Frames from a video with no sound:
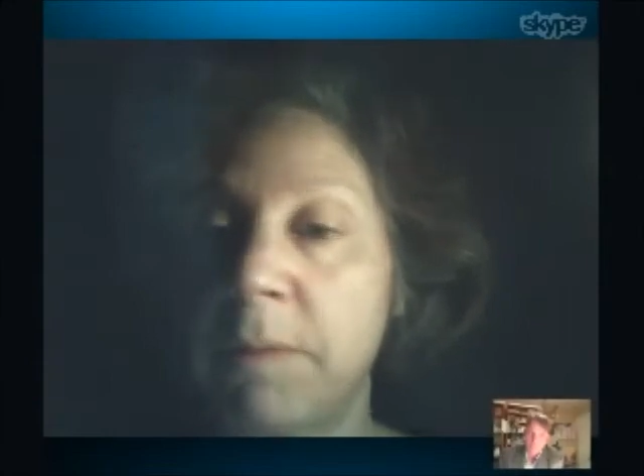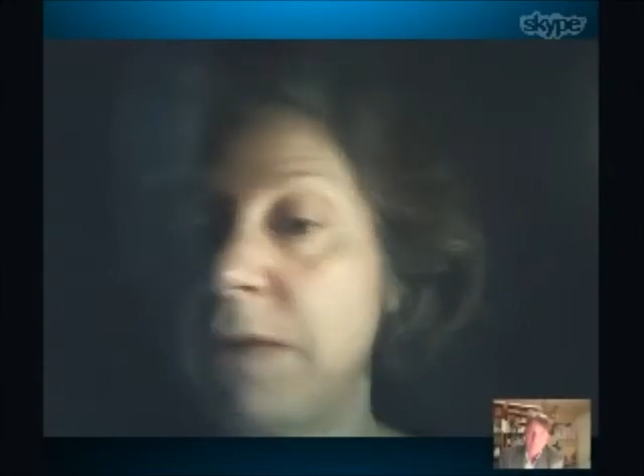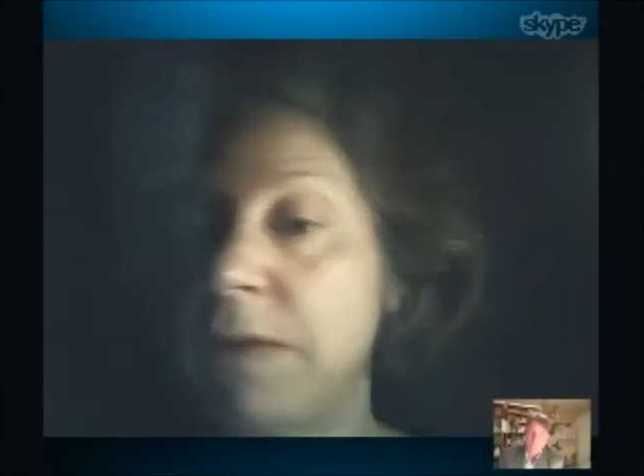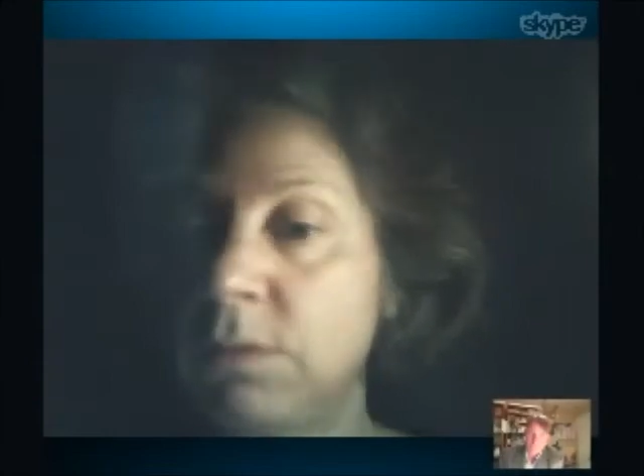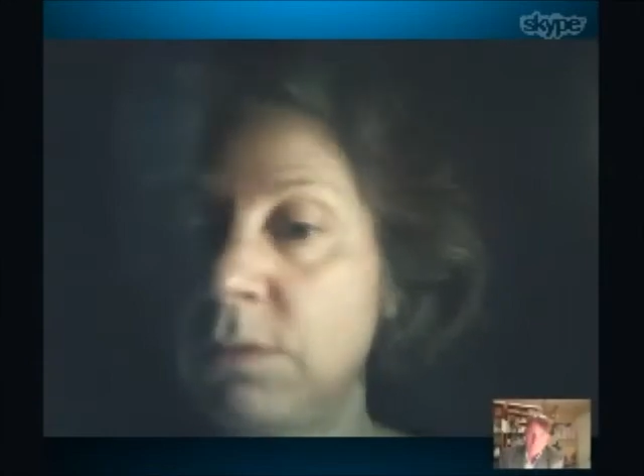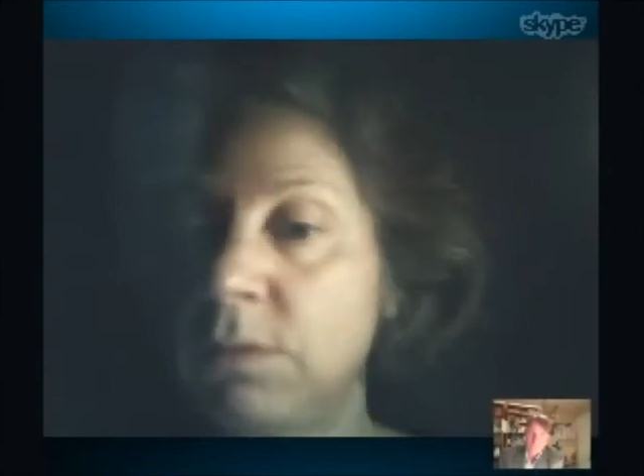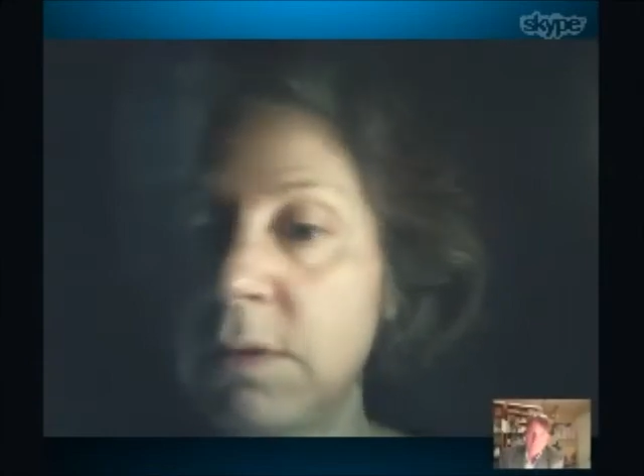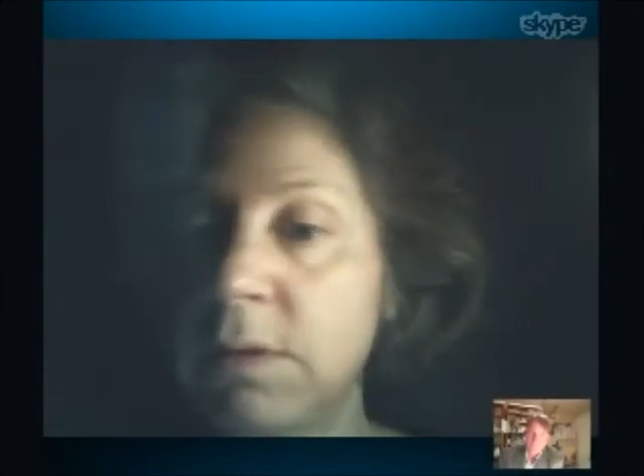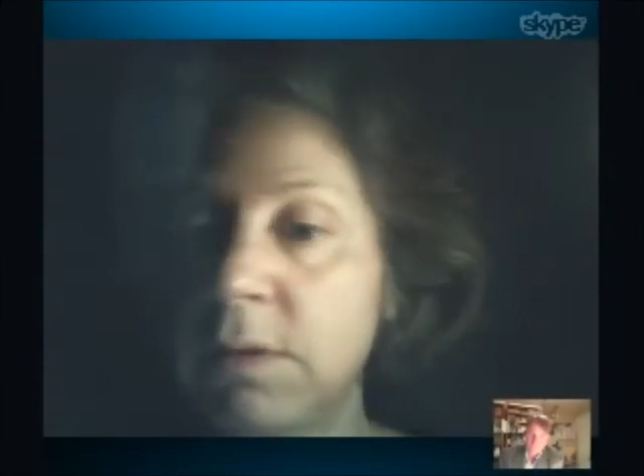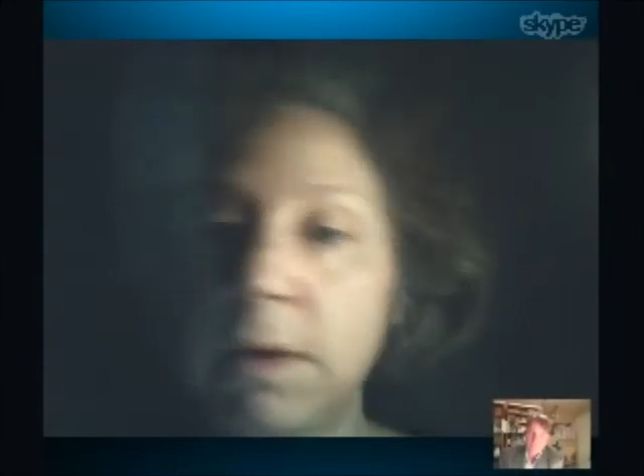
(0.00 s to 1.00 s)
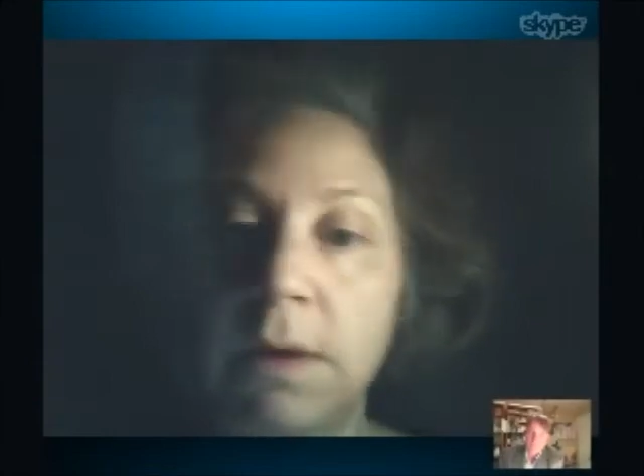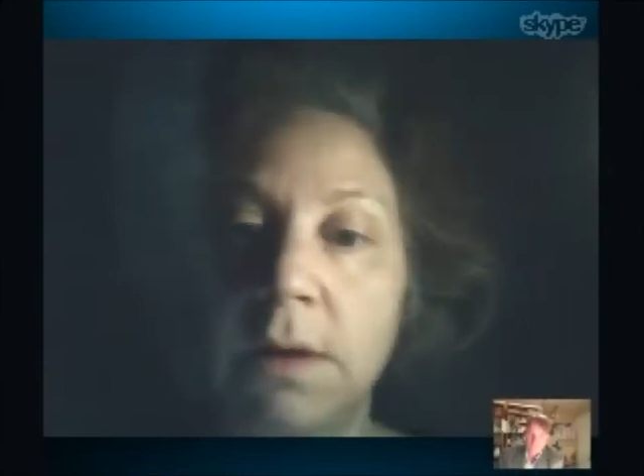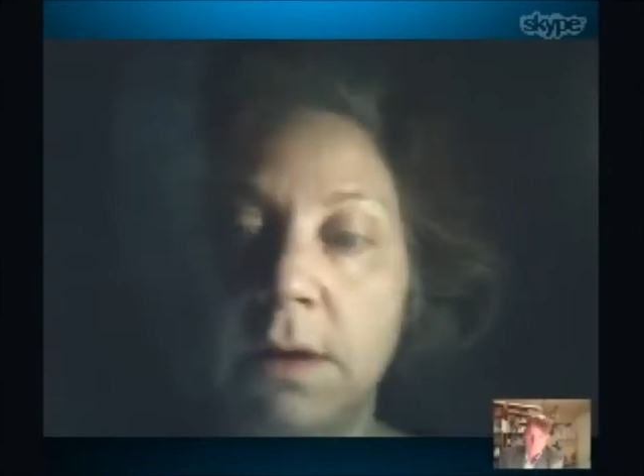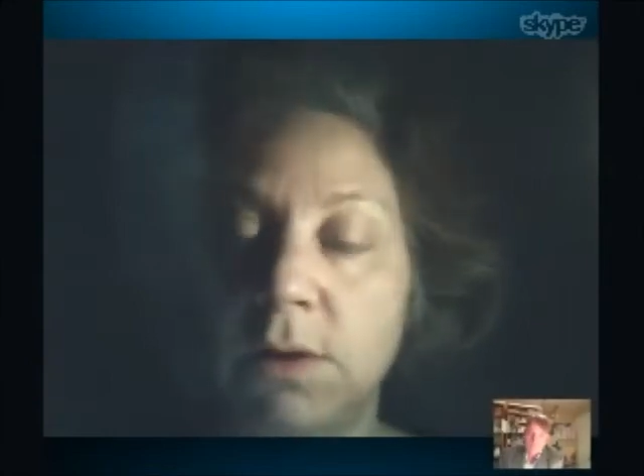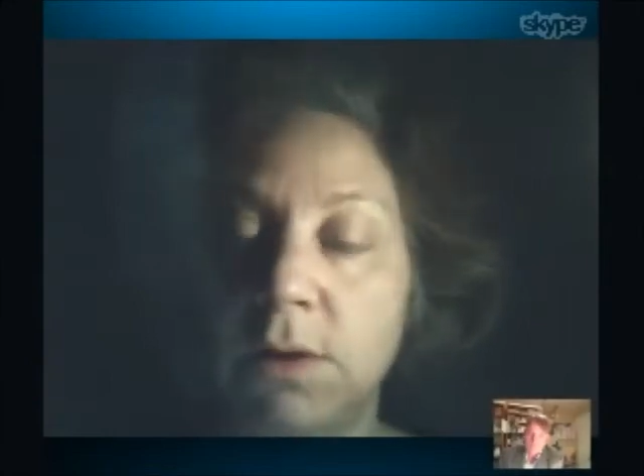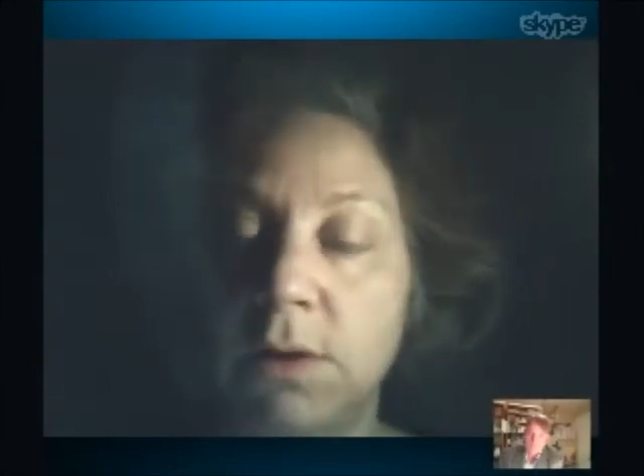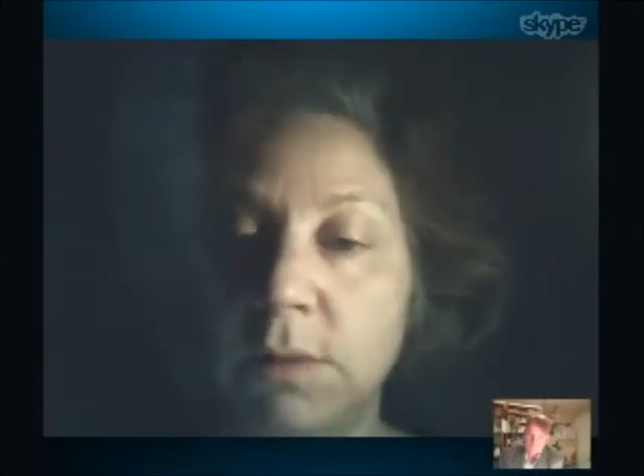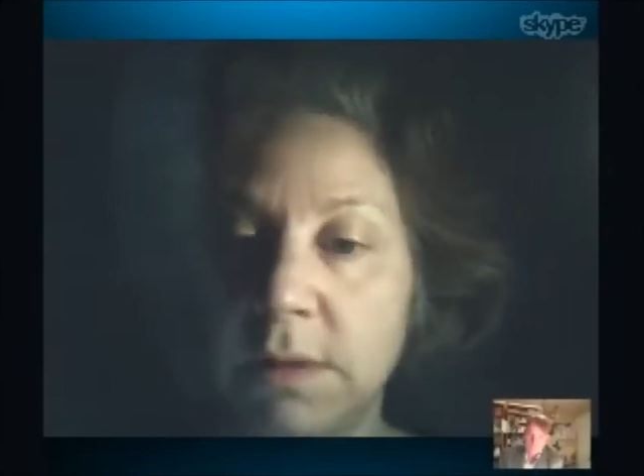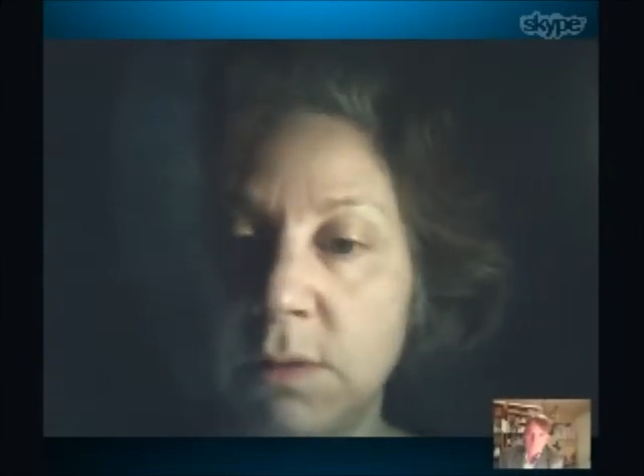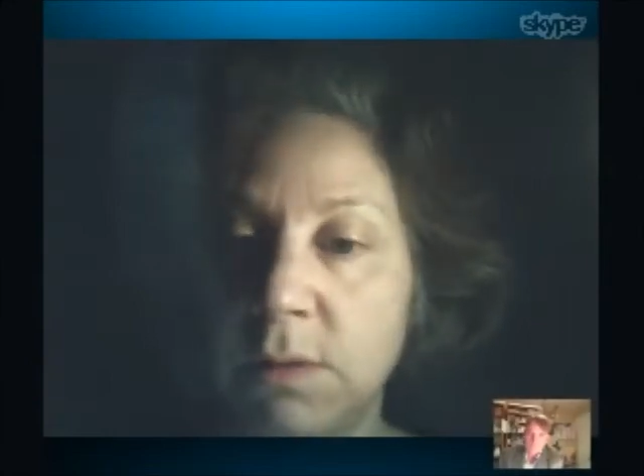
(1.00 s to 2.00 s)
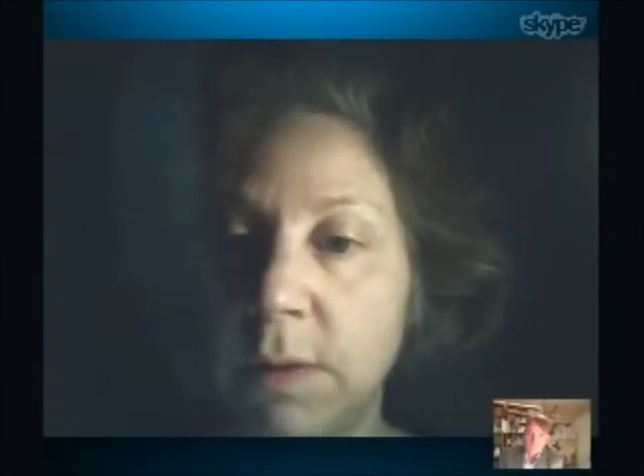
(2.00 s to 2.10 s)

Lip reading: to assist one, but it should